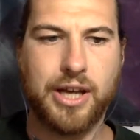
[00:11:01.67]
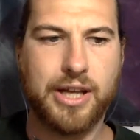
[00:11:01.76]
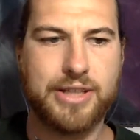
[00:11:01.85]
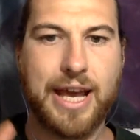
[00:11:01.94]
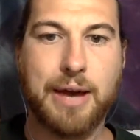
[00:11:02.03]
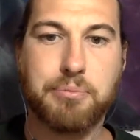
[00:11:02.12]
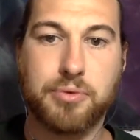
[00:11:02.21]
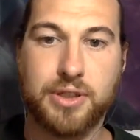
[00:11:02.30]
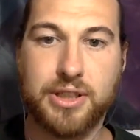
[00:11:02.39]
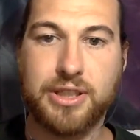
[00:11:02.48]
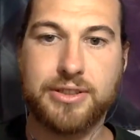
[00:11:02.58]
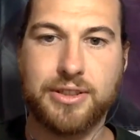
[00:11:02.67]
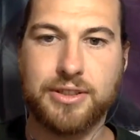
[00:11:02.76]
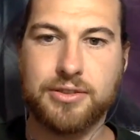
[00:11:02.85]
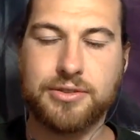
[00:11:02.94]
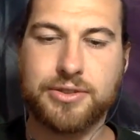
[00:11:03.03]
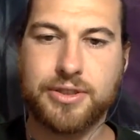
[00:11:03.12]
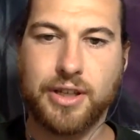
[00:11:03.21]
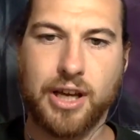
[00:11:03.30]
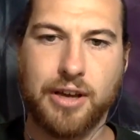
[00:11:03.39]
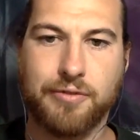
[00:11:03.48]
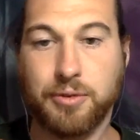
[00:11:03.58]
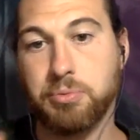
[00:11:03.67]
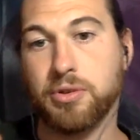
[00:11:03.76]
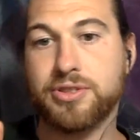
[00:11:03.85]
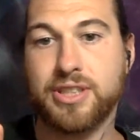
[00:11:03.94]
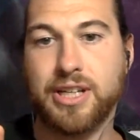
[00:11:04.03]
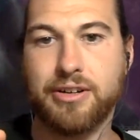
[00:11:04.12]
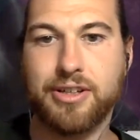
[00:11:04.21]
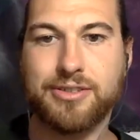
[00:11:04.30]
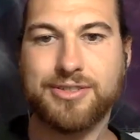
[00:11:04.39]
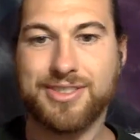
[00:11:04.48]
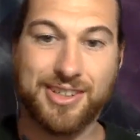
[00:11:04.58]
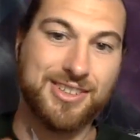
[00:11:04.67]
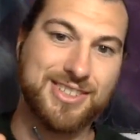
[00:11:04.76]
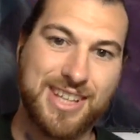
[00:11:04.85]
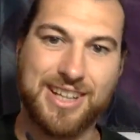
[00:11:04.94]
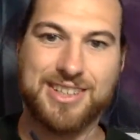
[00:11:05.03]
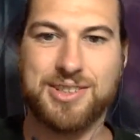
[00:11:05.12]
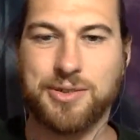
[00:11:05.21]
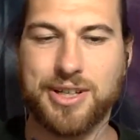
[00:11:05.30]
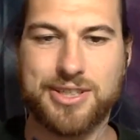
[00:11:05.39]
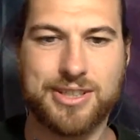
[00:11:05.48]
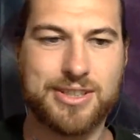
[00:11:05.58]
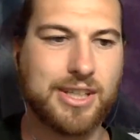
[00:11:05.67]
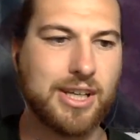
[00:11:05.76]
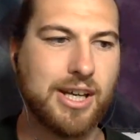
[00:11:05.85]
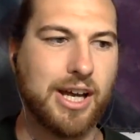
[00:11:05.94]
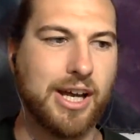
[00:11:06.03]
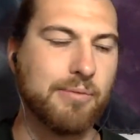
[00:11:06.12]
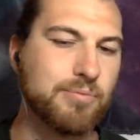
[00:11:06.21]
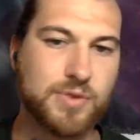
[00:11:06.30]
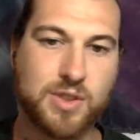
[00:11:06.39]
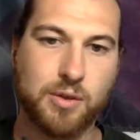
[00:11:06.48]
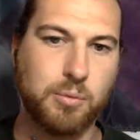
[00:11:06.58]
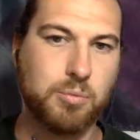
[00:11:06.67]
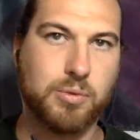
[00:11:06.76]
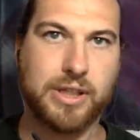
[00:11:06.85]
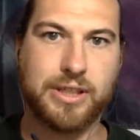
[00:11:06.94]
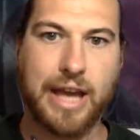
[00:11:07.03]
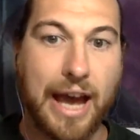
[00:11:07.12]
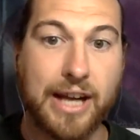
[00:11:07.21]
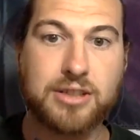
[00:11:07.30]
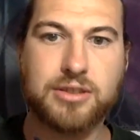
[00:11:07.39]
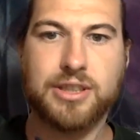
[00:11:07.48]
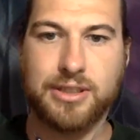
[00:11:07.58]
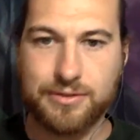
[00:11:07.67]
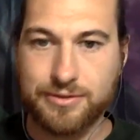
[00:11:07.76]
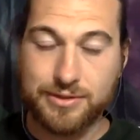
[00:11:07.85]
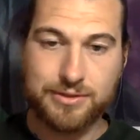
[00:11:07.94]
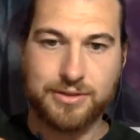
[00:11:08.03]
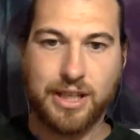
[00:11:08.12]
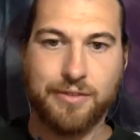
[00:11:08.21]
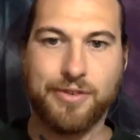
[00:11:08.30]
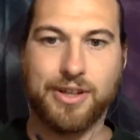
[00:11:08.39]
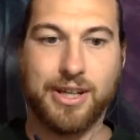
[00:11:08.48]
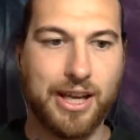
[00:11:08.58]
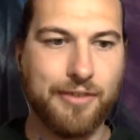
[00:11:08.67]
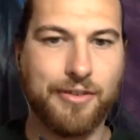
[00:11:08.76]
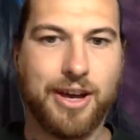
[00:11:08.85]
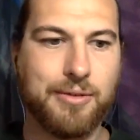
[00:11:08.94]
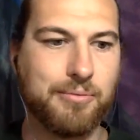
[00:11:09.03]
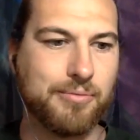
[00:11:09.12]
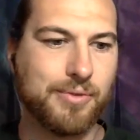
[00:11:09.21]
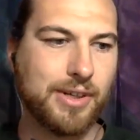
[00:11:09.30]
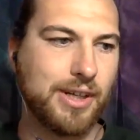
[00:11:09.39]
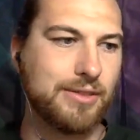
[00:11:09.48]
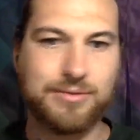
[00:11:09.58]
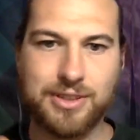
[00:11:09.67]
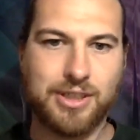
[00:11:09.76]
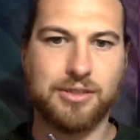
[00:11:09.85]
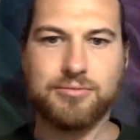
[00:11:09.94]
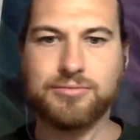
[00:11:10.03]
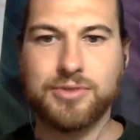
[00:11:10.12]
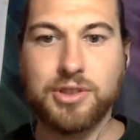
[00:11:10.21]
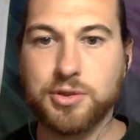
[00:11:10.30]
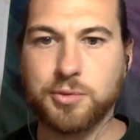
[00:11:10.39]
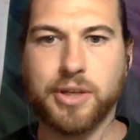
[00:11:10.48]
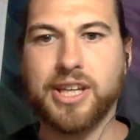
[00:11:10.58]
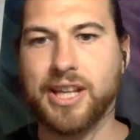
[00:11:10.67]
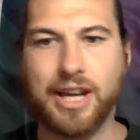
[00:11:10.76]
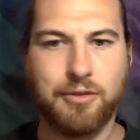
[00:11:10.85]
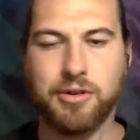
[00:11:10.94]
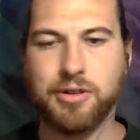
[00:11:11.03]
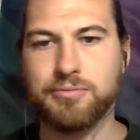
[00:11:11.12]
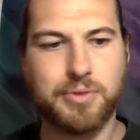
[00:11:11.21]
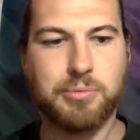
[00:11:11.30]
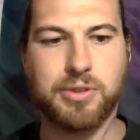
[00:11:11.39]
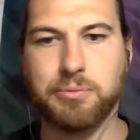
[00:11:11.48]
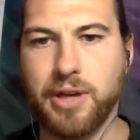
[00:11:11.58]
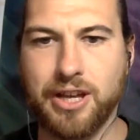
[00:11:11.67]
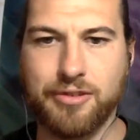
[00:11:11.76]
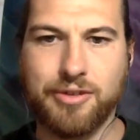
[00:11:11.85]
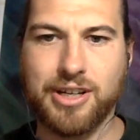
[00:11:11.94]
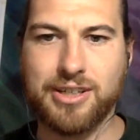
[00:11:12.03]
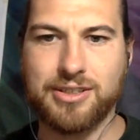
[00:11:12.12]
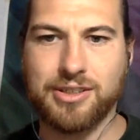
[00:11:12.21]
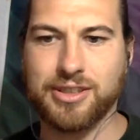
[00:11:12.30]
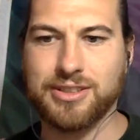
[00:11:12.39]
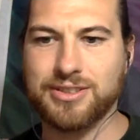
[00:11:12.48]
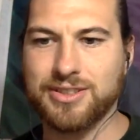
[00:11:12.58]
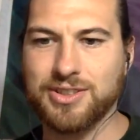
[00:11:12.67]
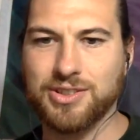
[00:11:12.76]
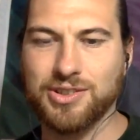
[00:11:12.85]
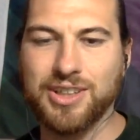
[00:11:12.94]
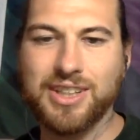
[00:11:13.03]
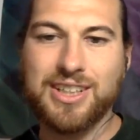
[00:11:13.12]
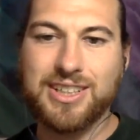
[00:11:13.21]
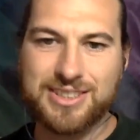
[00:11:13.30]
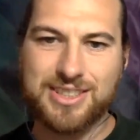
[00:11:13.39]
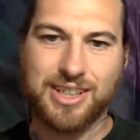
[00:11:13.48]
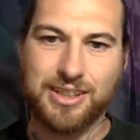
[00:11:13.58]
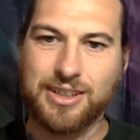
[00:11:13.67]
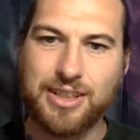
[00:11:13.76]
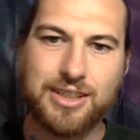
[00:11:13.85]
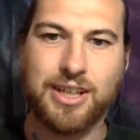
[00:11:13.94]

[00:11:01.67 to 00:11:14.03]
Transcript: DApp would need to use for both scenarios? So it's kind of two questions. So like actually, if I'm Newsweek and I want people to pay in Raiden tokens to start